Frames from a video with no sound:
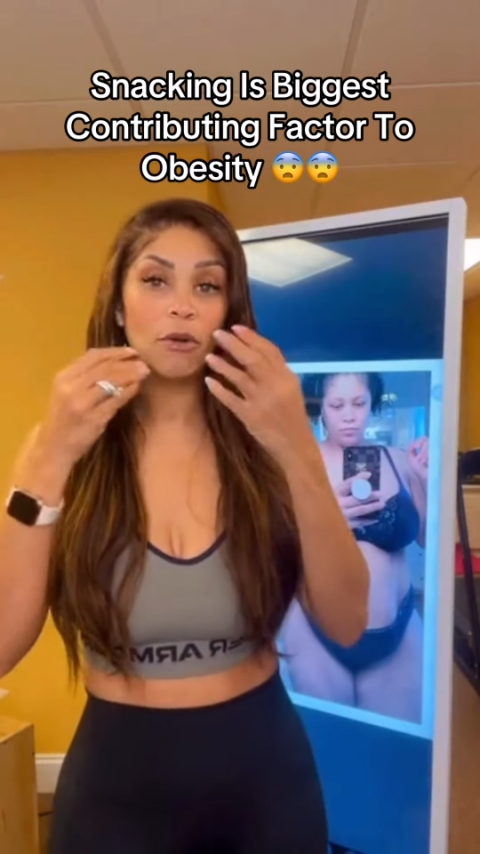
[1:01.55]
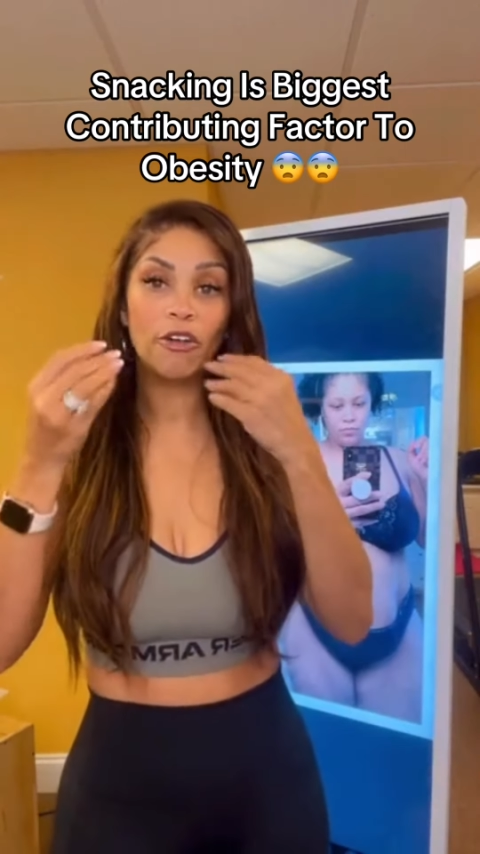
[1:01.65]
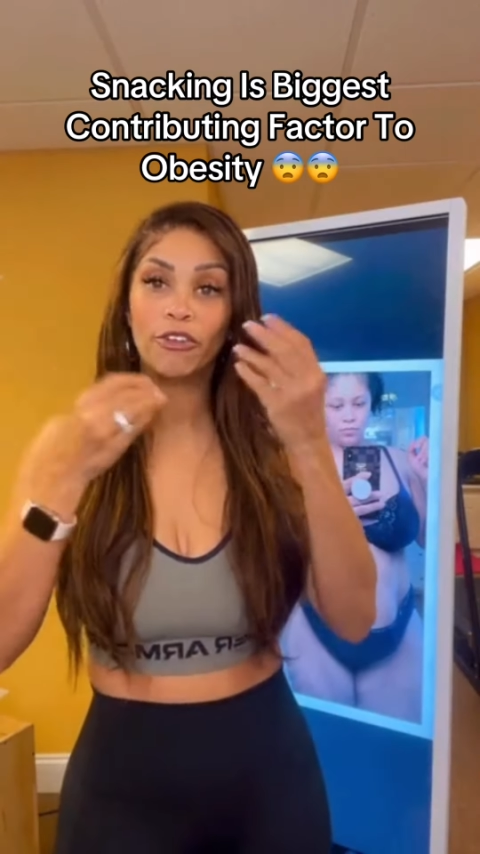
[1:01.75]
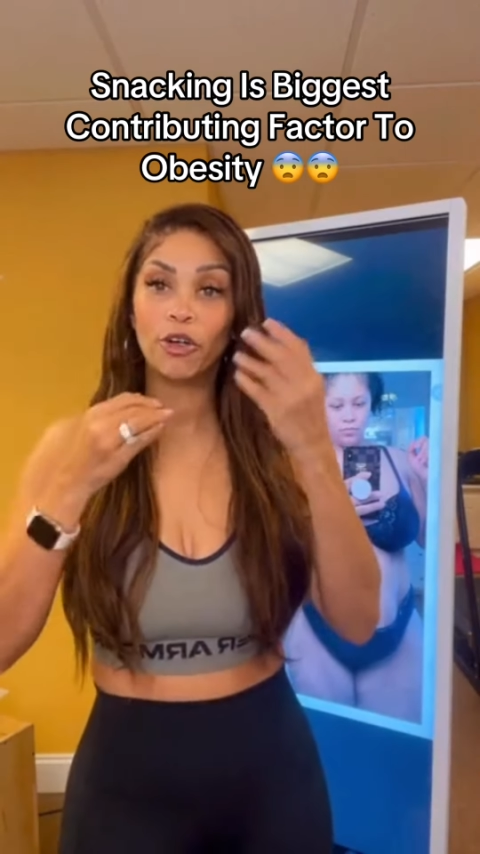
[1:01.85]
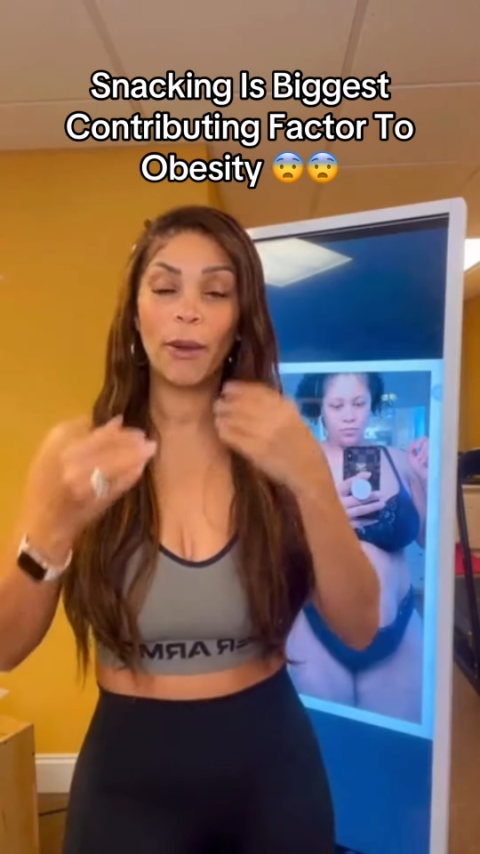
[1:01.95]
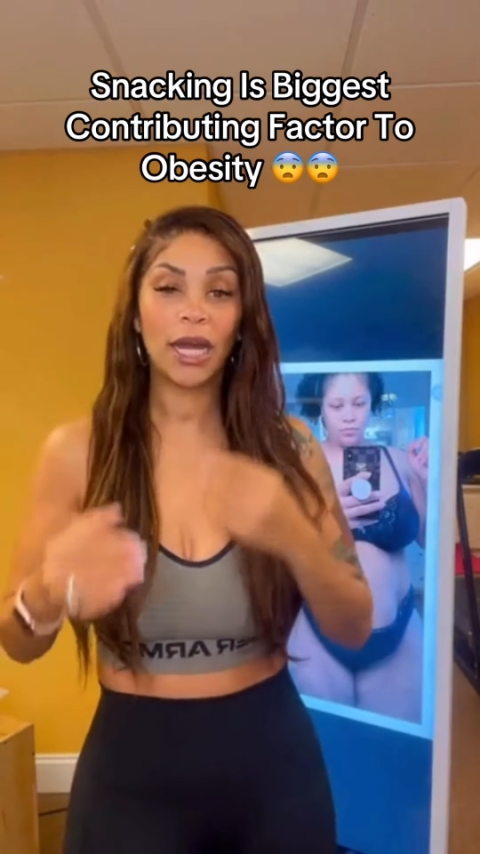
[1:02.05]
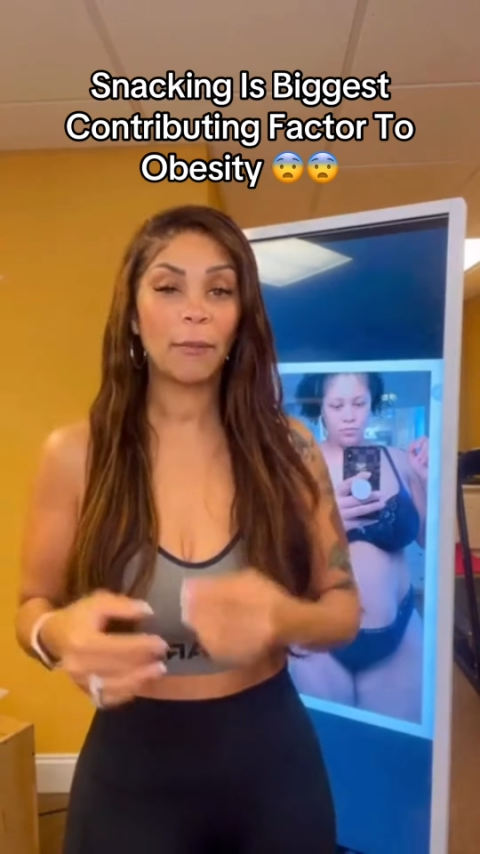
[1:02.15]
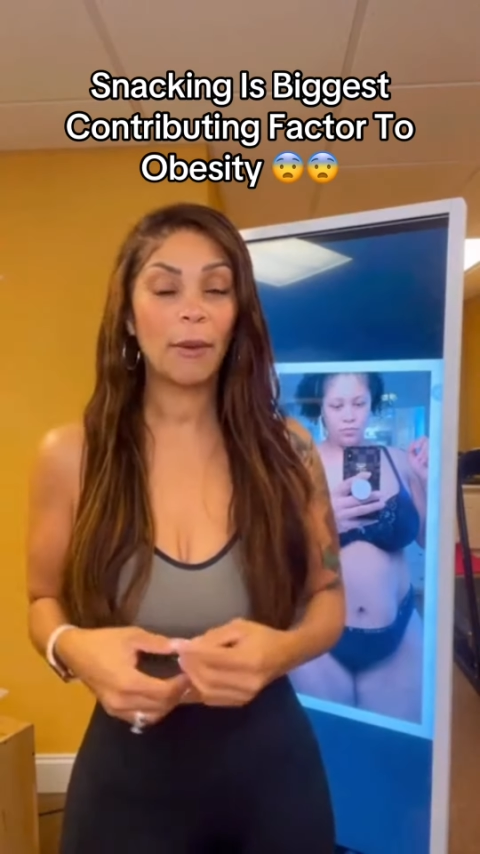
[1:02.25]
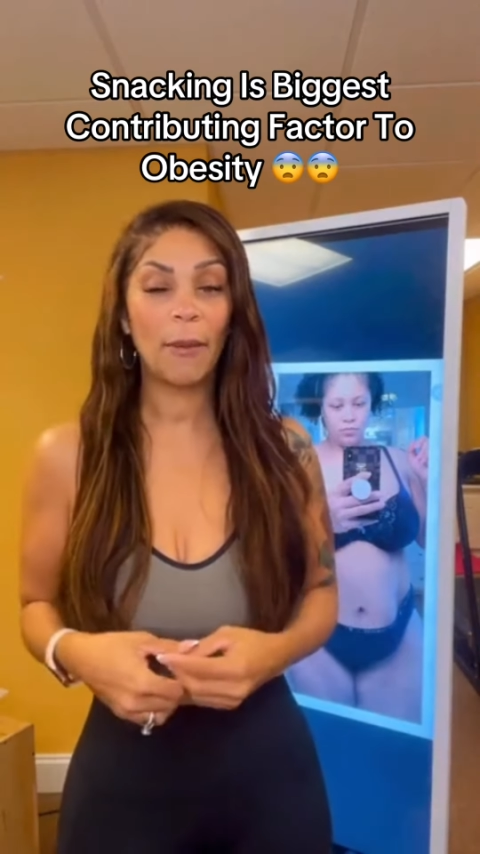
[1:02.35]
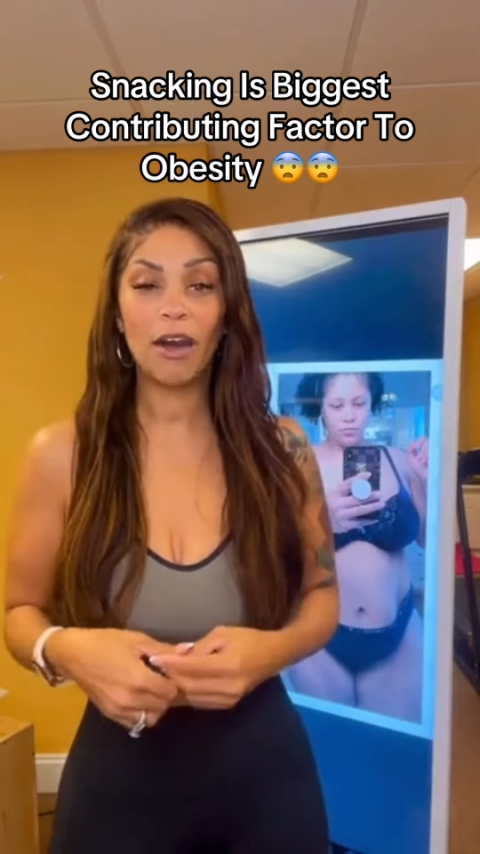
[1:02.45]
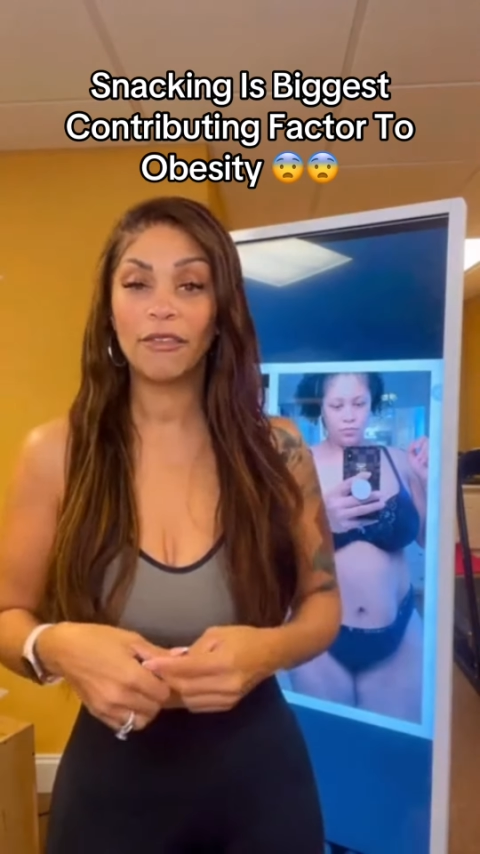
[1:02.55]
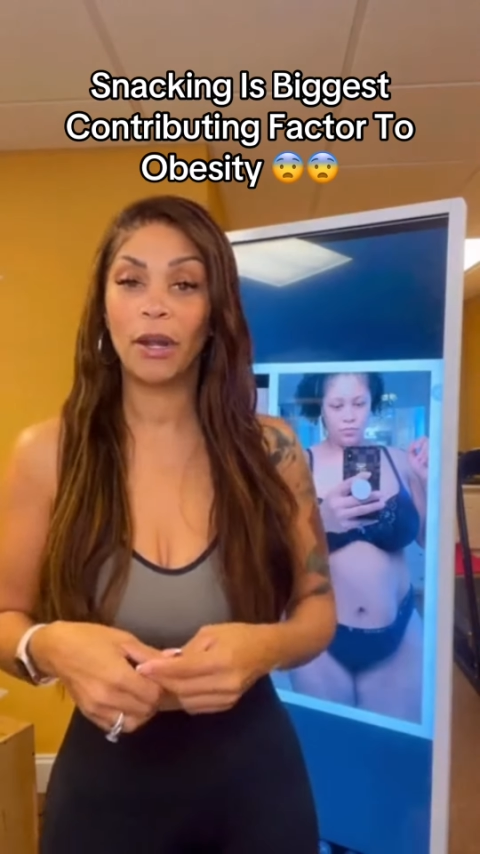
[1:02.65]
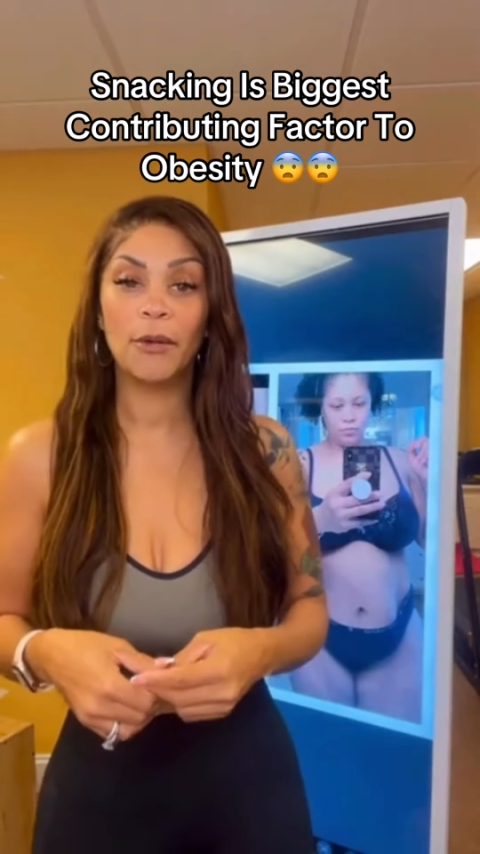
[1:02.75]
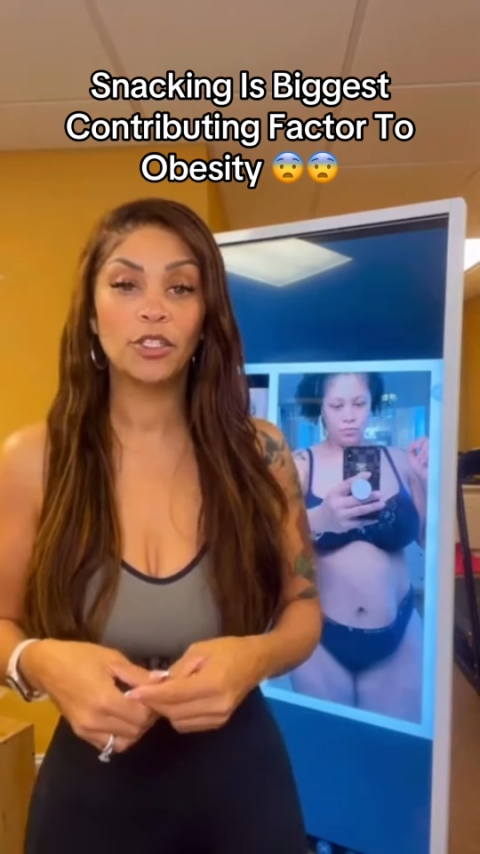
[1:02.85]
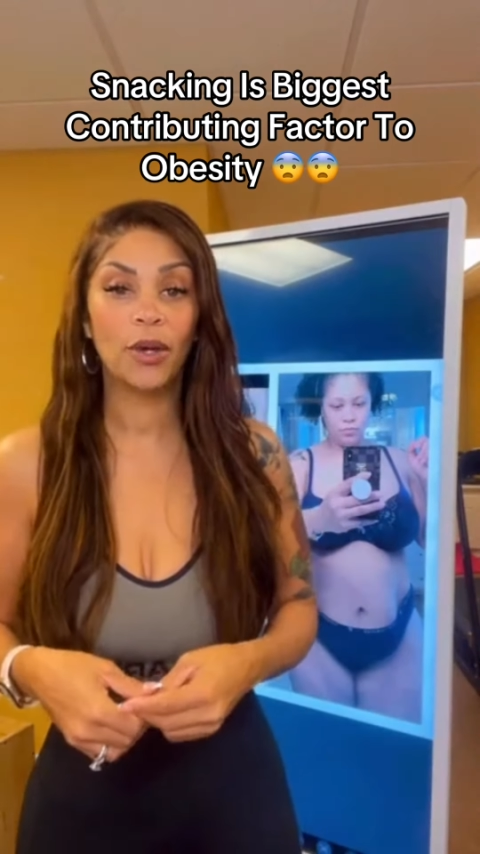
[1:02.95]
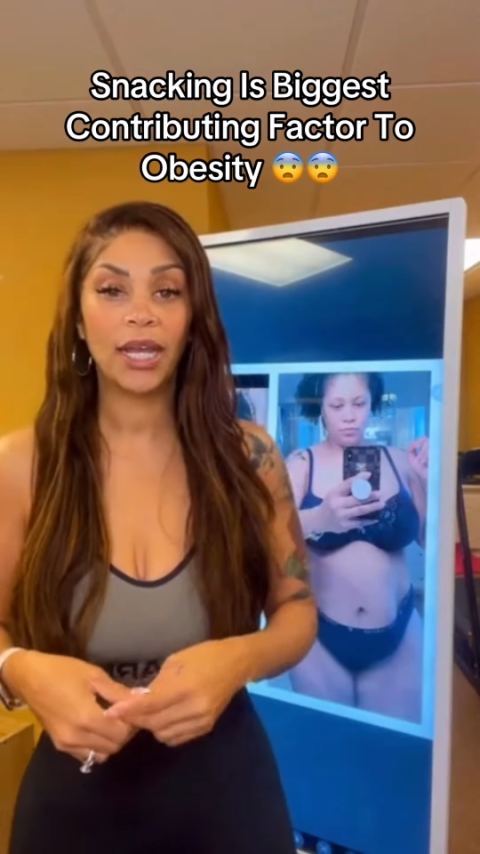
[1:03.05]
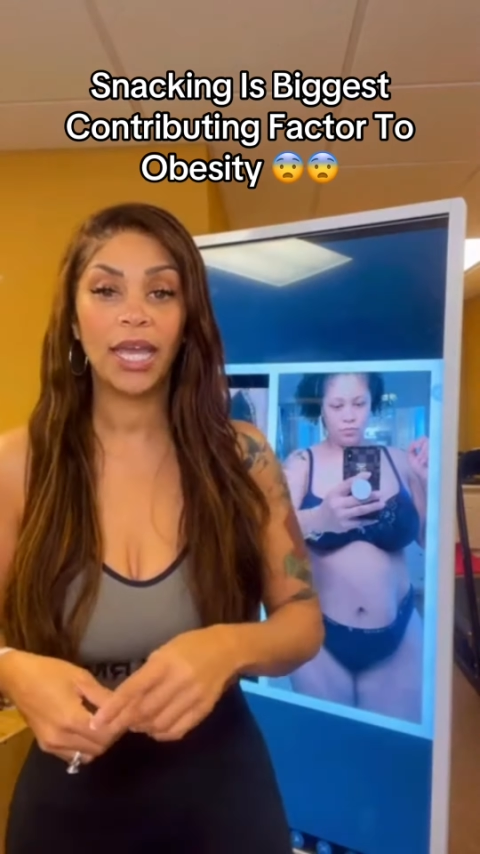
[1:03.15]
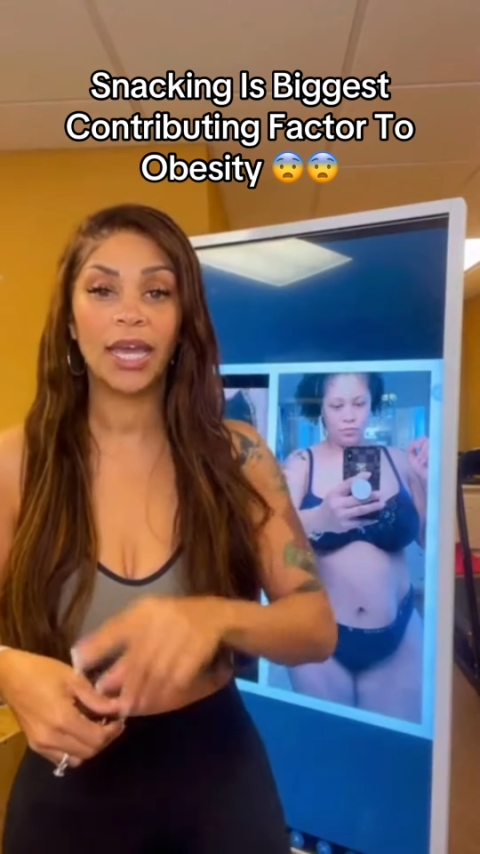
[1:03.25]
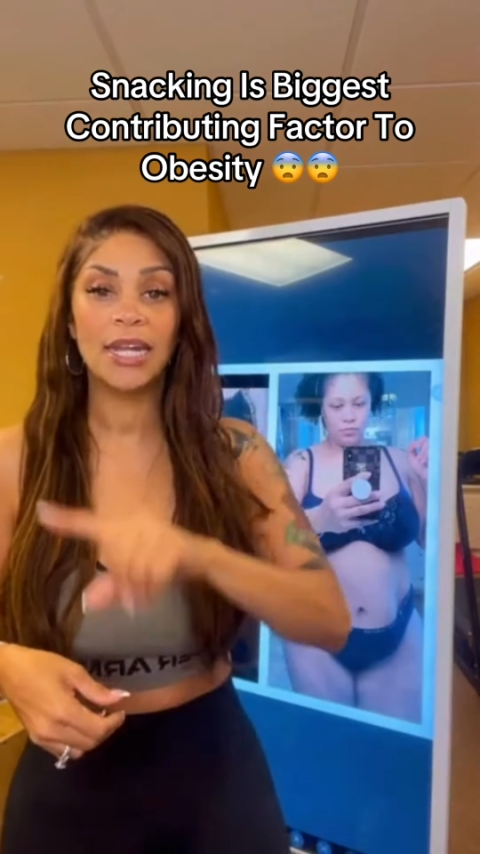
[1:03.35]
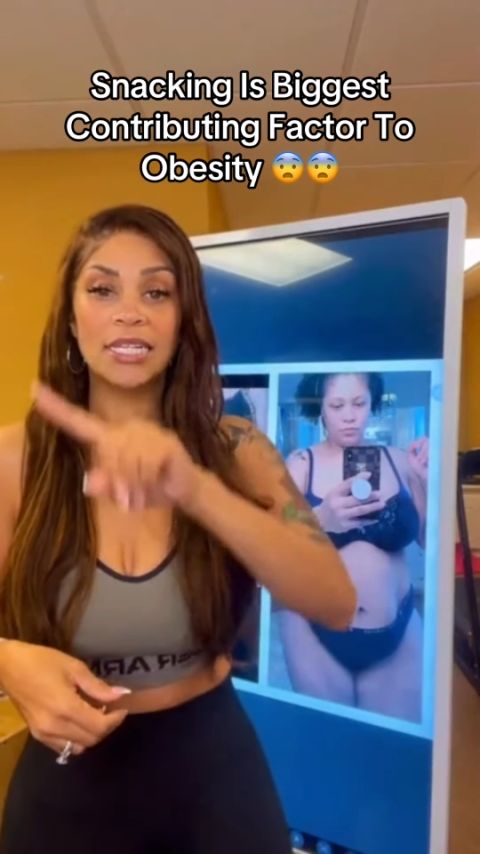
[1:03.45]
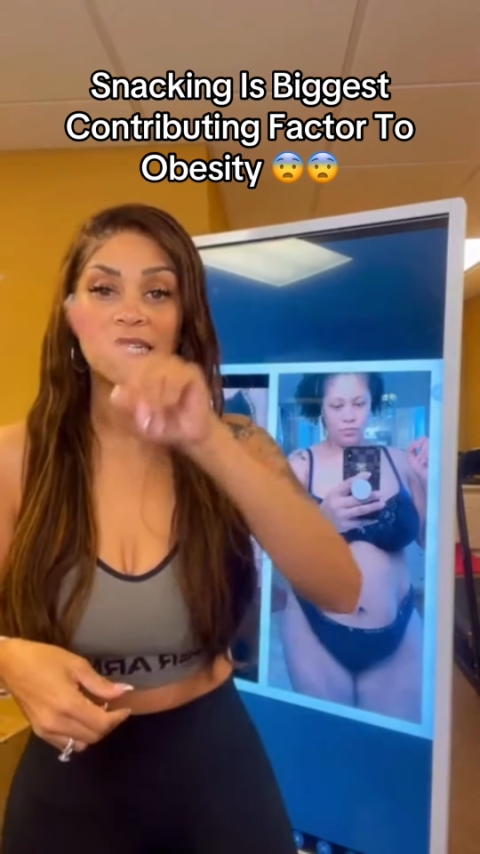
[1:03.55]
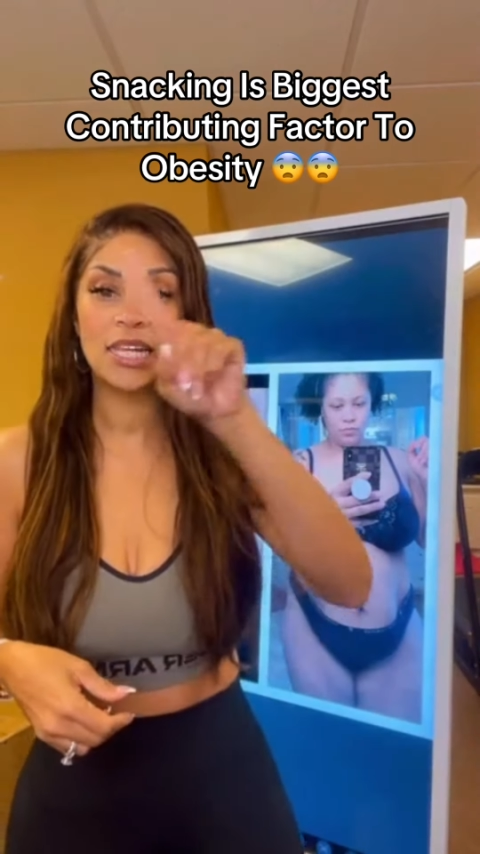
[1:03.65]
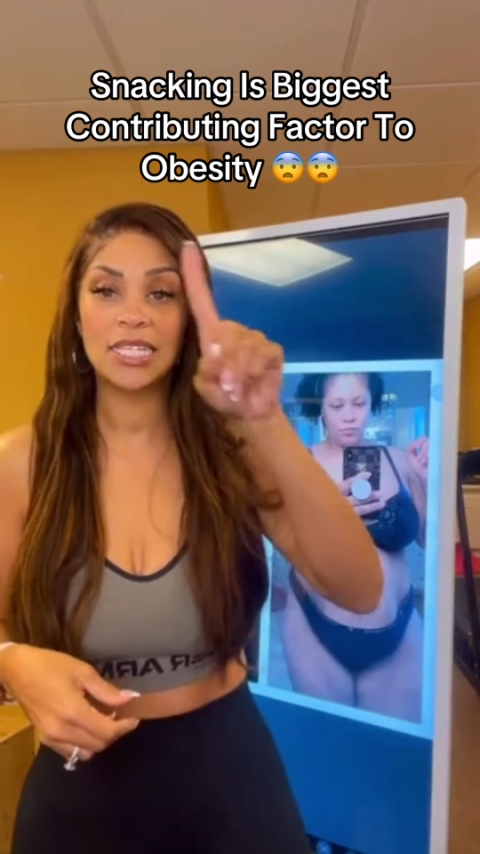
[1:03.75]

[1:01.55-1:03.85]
more food back in my mouth and I'm going to do it again. And this